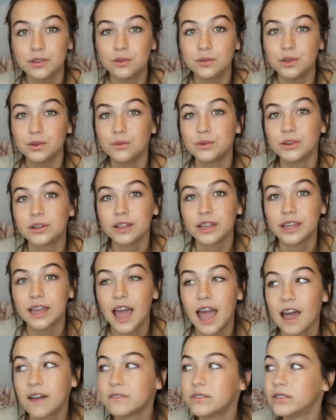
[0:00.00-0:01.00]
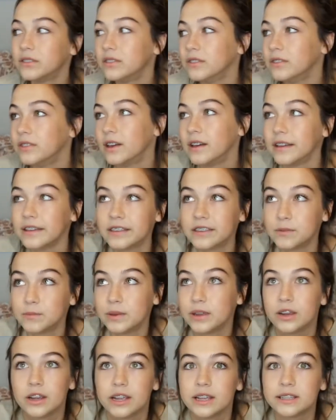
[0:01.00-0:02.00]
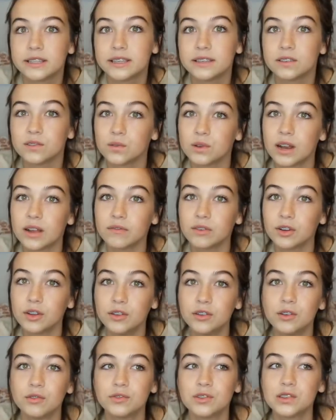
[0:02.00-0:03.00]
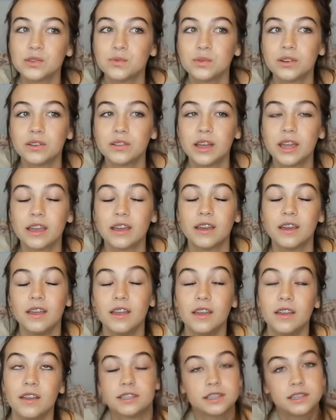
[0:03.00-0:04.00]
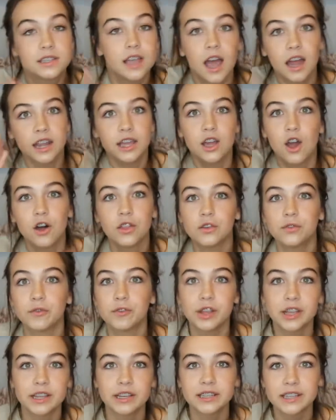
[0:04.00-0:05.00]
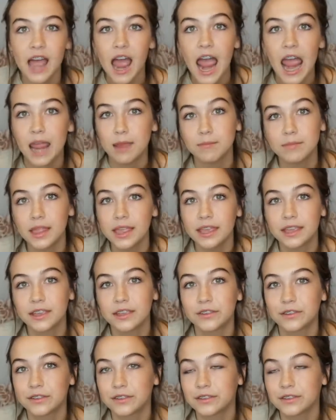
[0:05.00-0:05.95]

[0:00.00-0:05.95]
You want to like have the experiences or whatever. You don't just want to like study all the freaking time. Like,